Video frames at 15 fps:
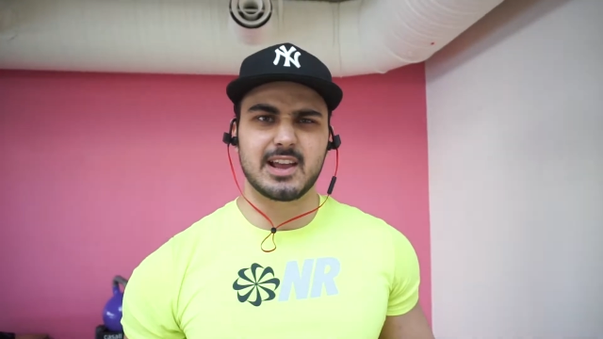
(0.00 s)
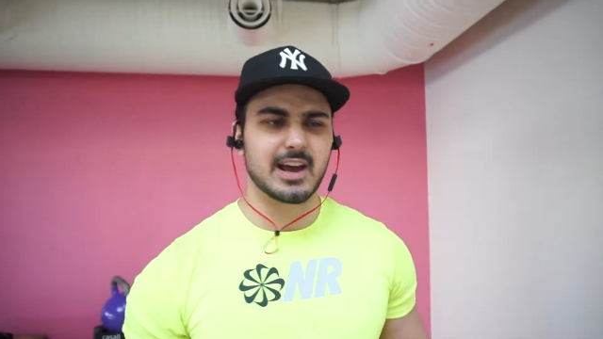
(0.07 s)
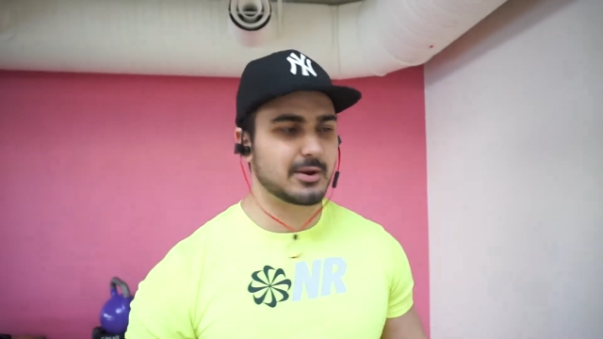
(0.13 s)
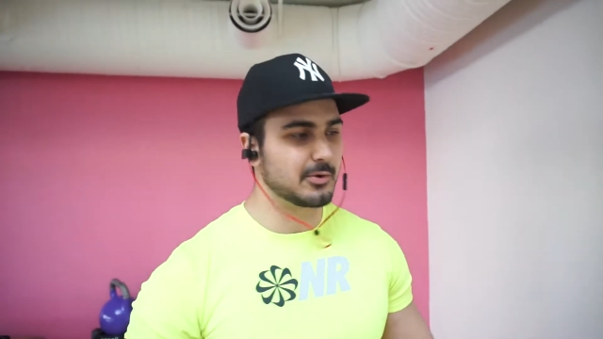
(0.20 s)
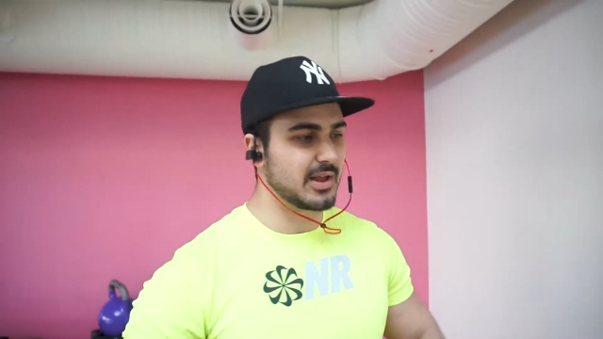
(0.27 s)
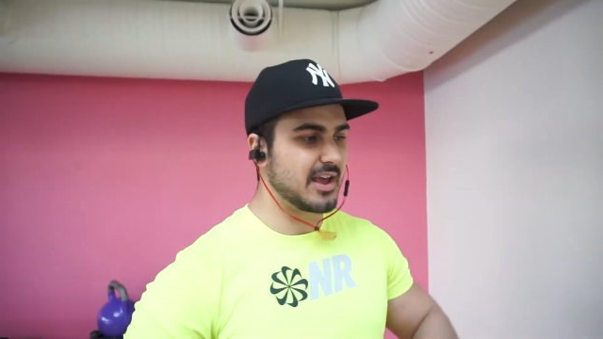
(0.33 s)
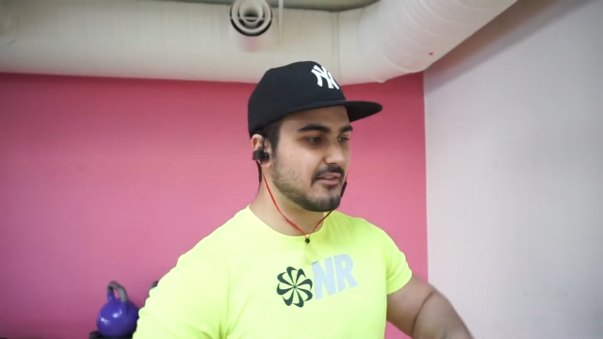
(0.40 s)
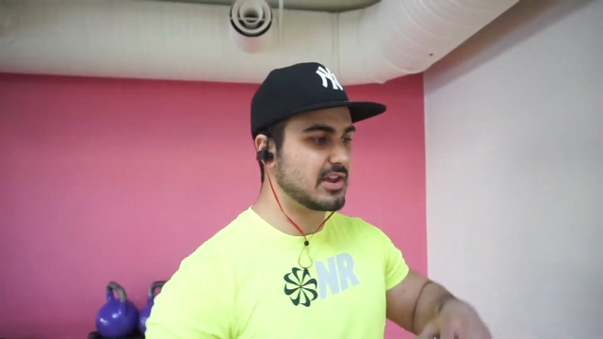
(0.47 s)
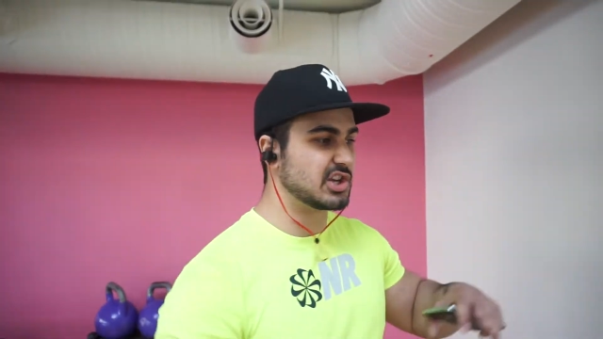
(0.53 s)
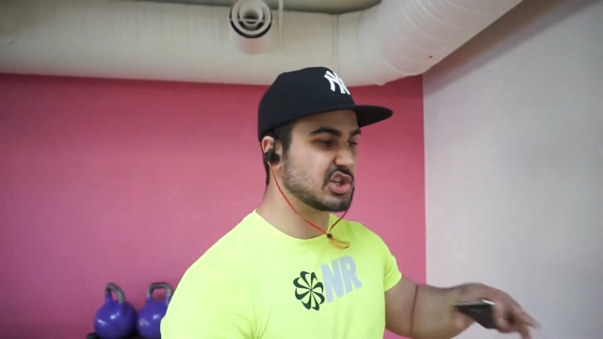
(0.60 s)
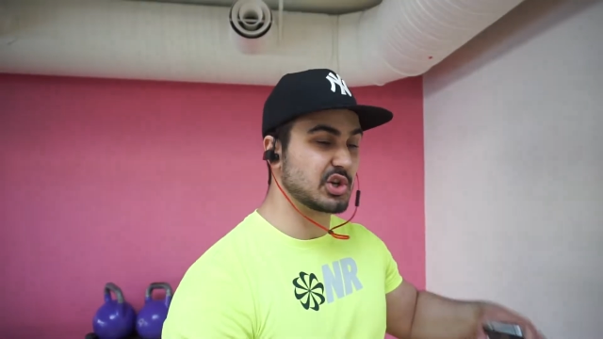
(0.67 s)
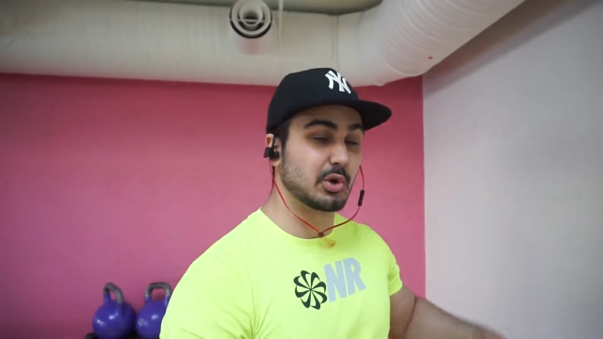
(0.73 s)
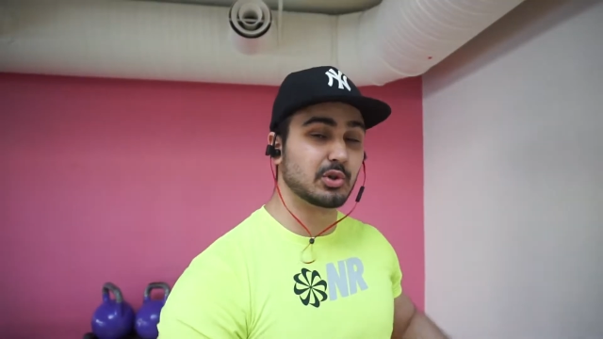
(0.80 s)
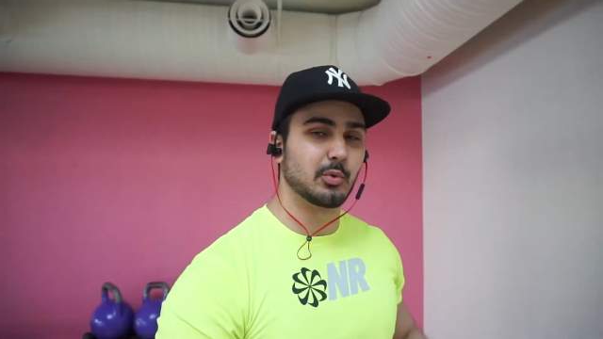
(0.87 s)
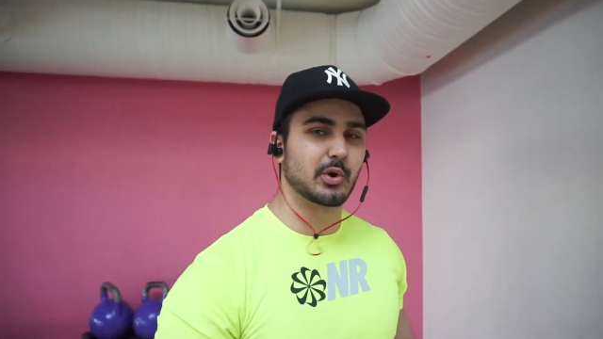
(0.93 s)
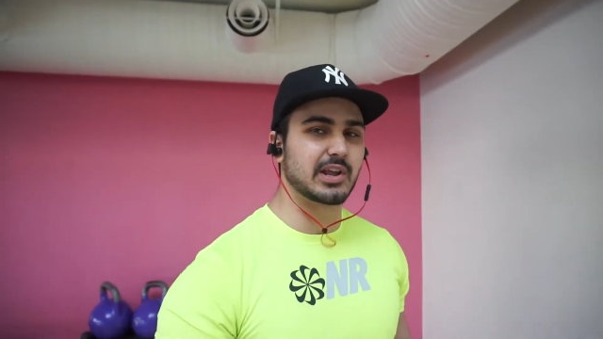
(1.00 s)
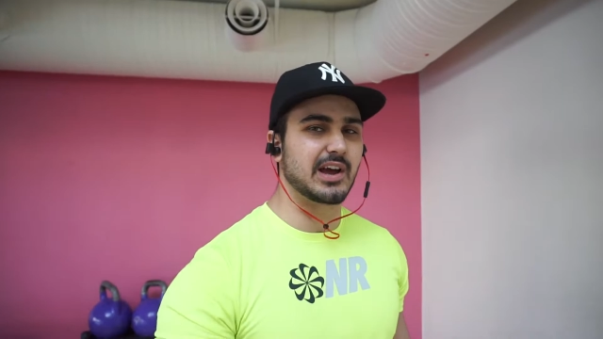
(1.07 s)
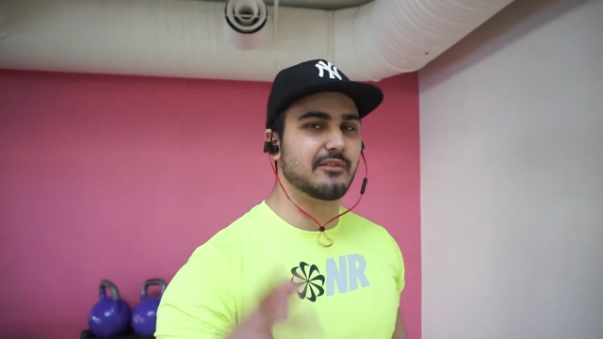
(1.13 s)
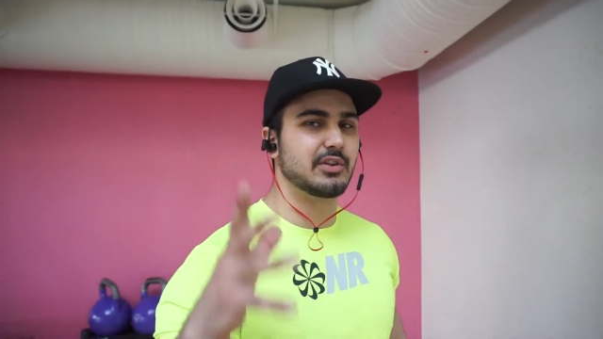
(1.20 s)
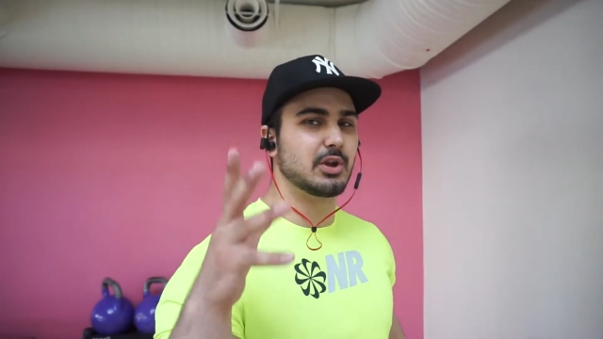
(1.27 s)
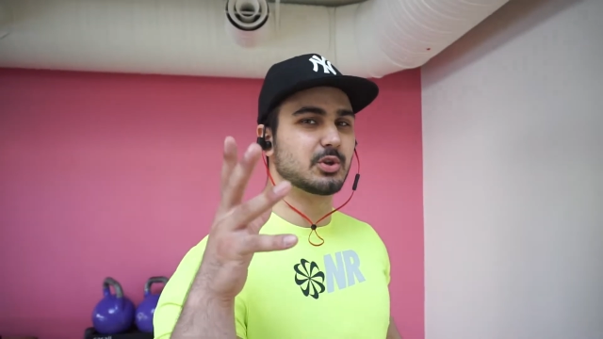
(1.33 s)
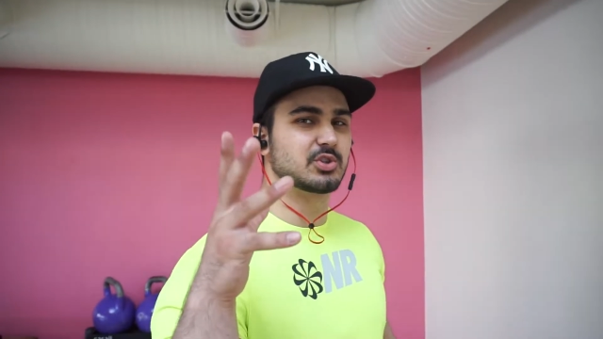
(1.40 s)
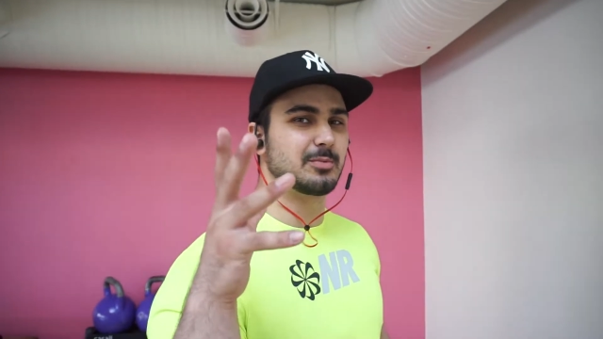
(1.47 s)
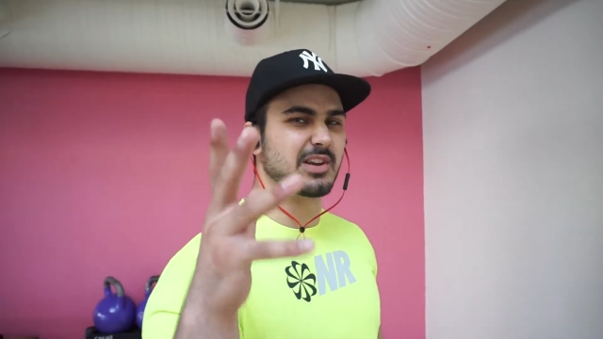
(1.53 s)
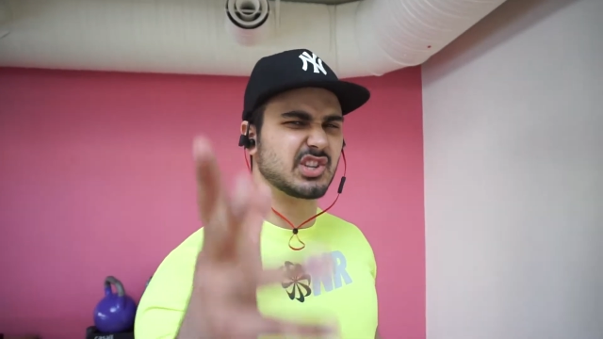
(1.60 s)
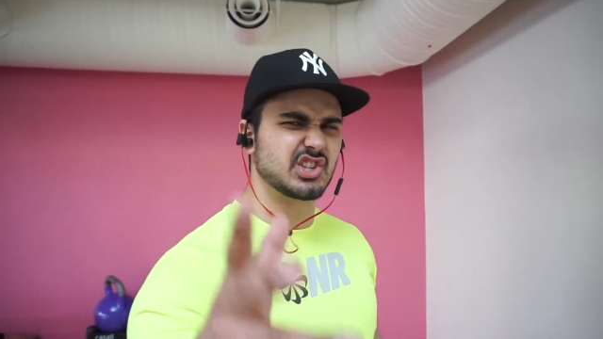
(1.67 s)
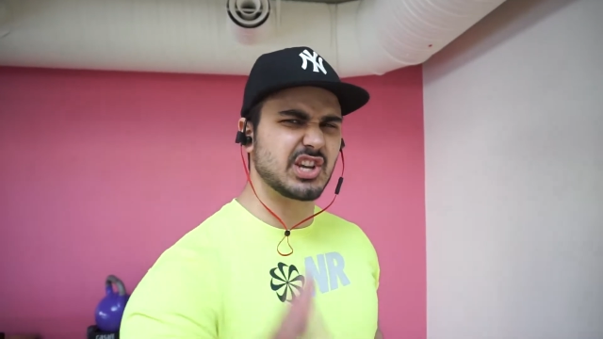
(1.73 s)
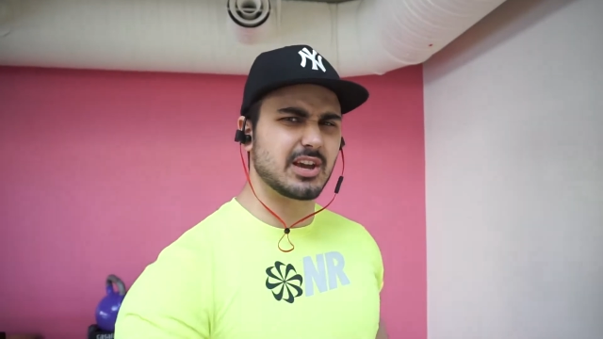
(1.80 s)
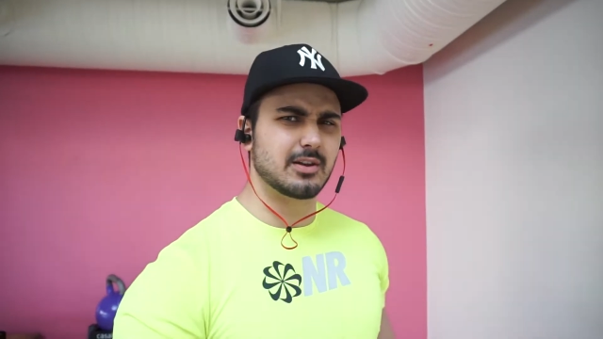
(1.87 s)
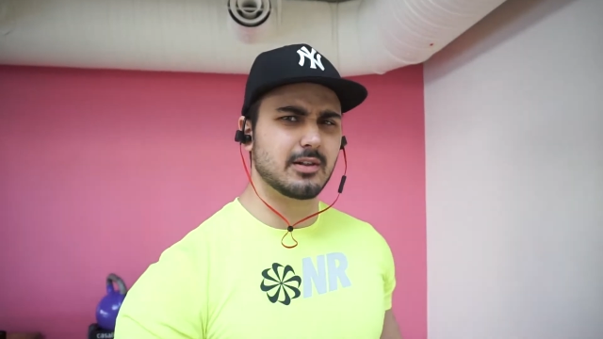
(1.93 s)
I don't have any shoulder workout videos on my
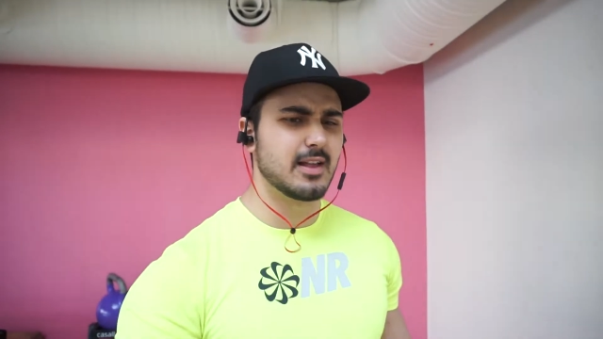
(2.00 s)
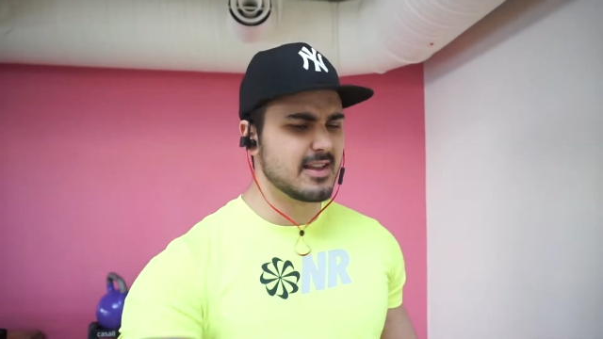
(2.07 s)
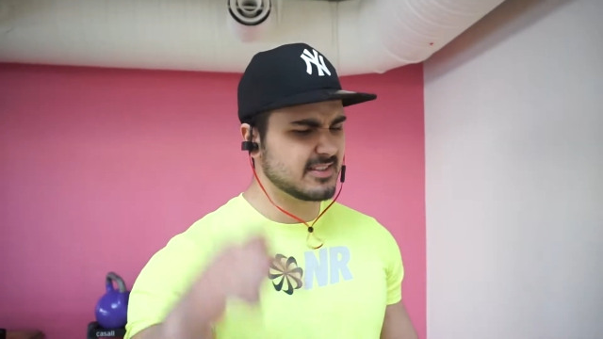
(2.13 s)
channel.